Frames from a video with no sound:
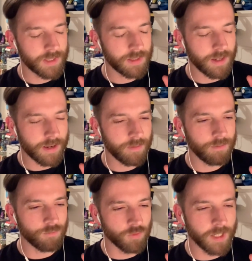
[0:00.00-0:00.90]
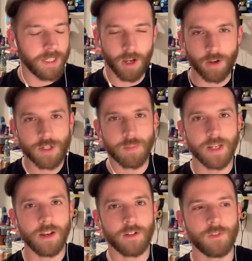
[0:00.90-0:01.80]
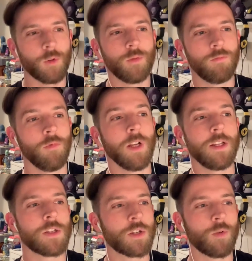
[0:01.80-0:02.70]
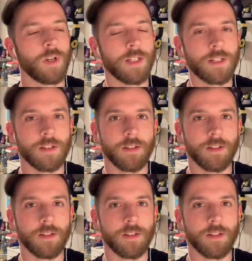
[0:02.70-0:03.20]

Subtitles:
that really hurts me. I feel really insulted.